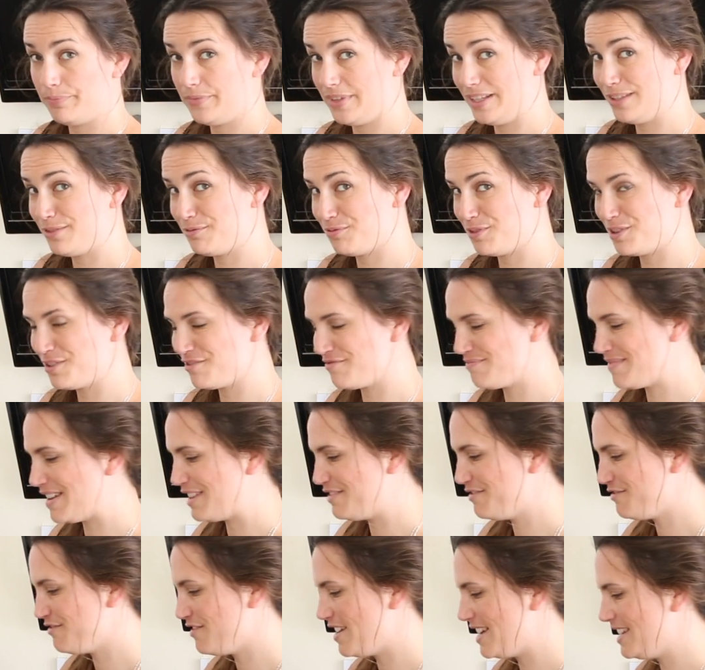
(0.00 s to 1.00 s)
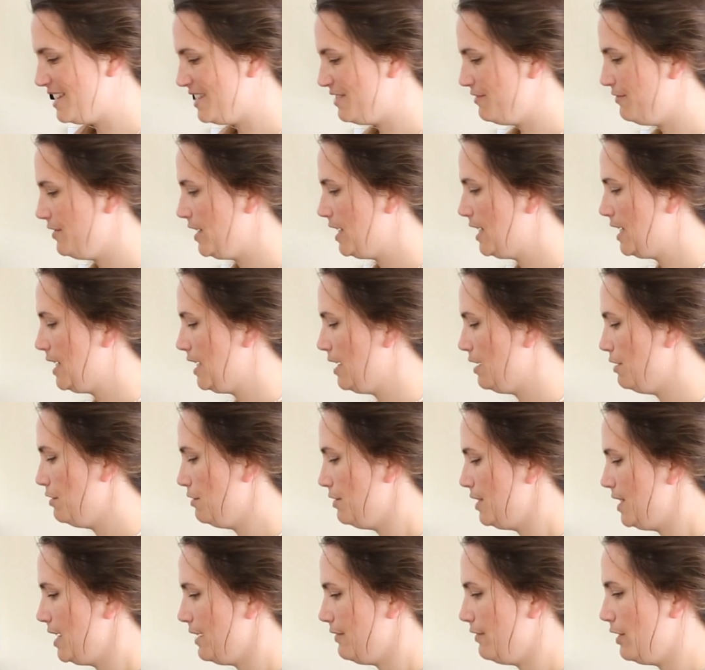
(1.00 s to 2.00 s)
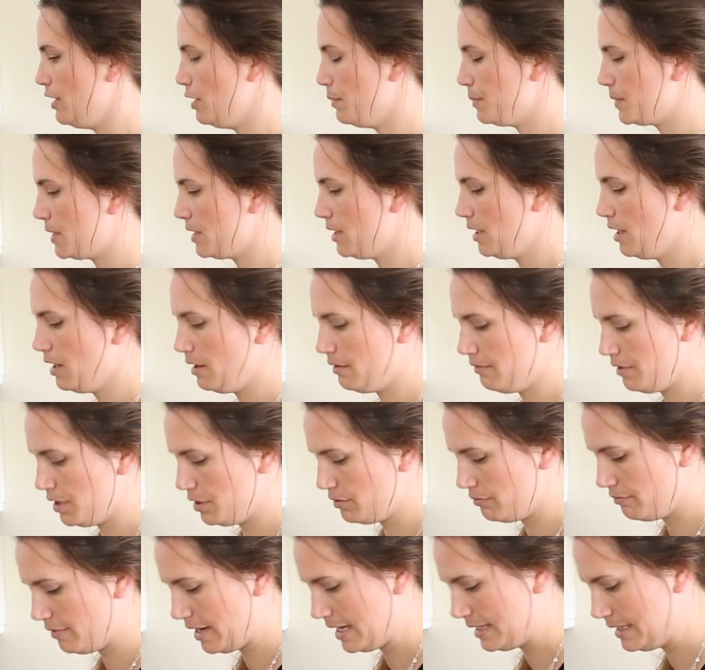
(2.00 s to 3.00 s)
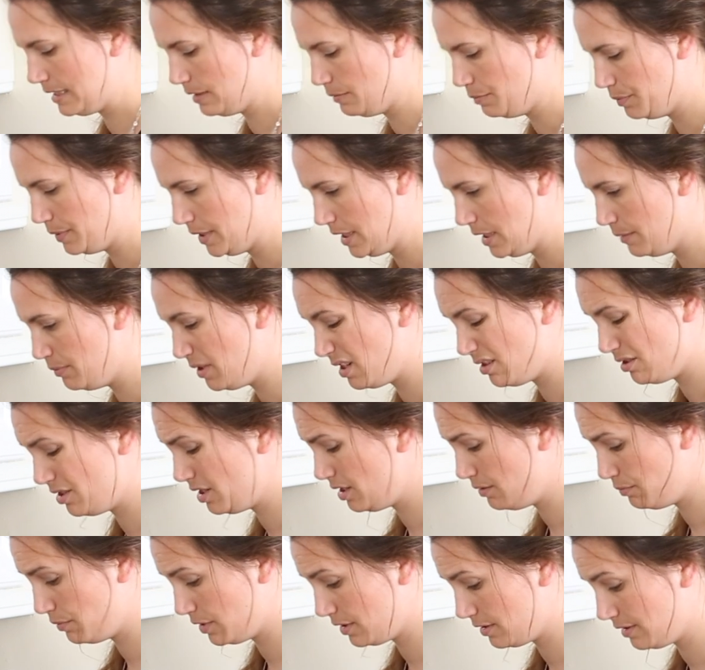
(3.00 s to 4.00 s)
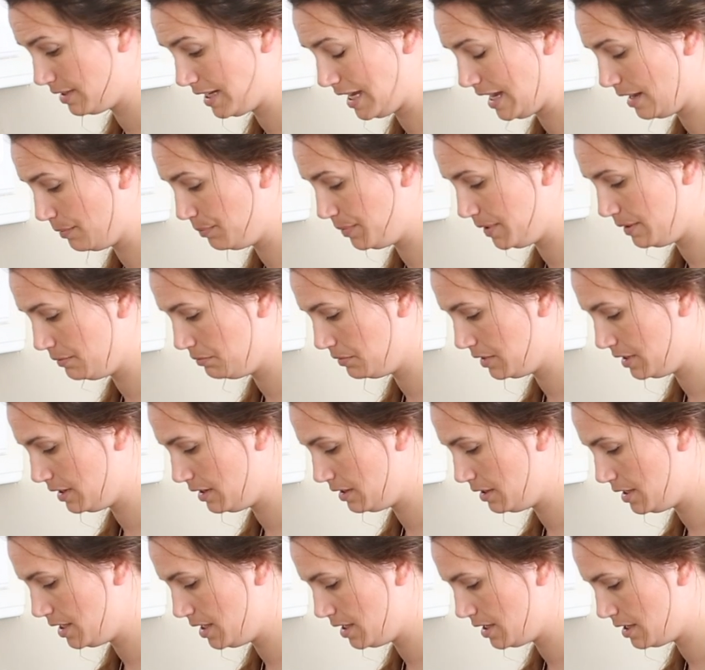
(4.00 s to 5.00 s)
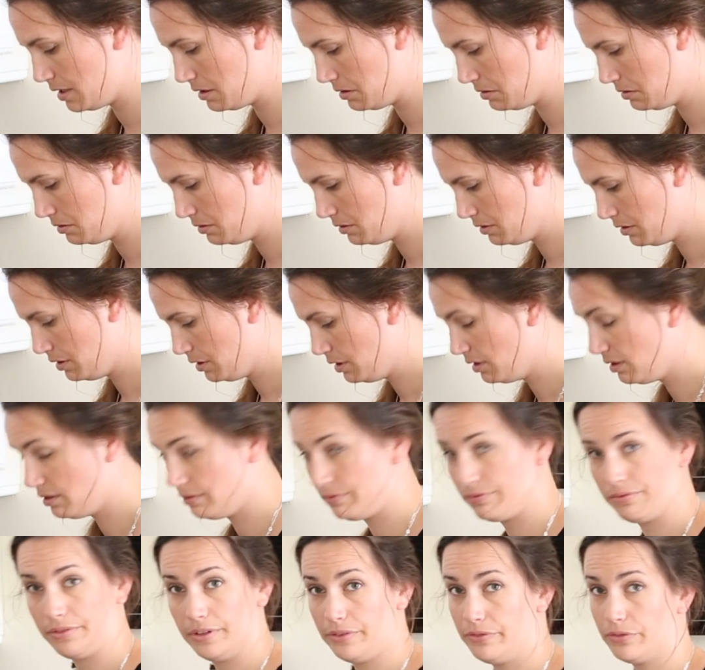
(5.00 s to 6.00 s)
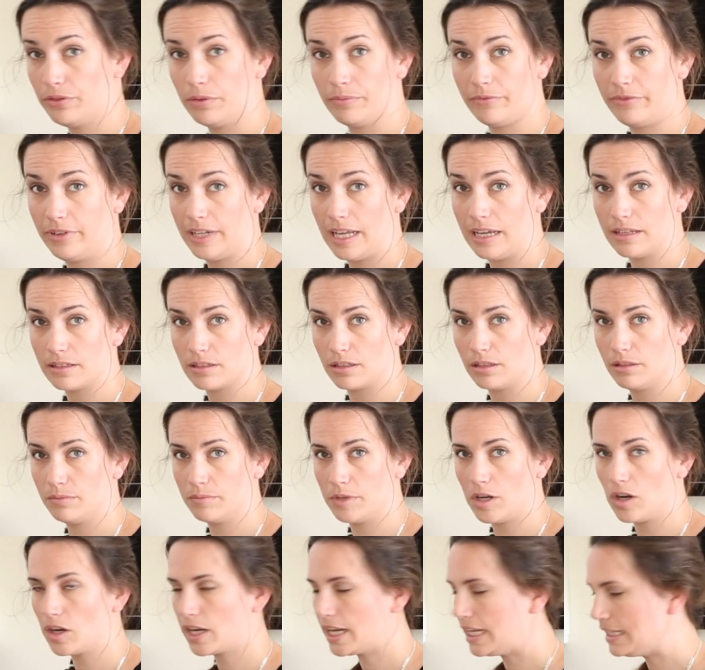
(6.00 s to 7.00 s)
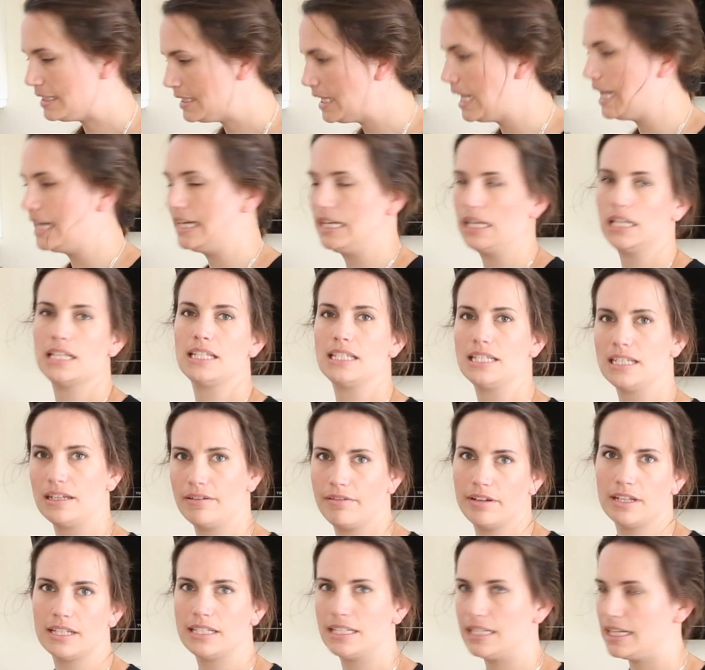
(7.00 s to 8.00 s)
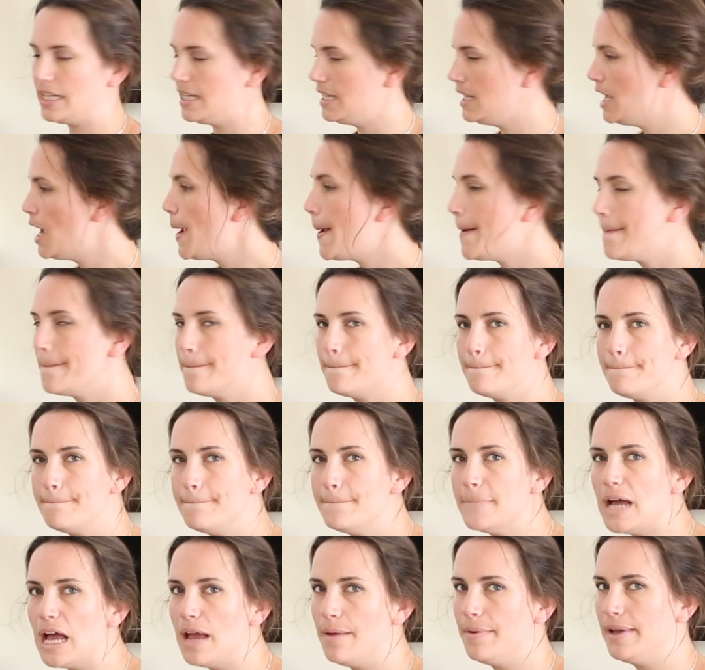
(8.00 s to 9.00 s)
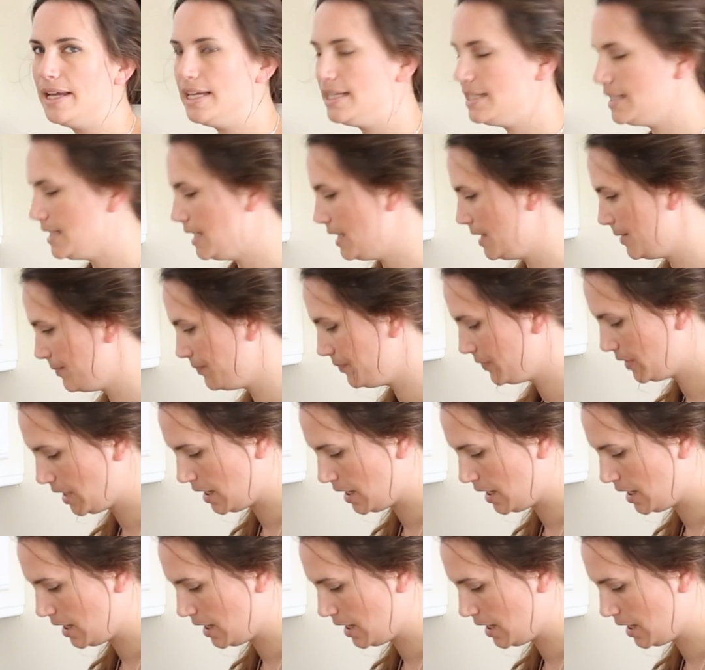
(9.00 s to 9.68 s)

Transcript: It's one of my friends, Vicky, who developed her own recipe because she wasn't happy with the Free from flours on the market, and it's seriously amazing.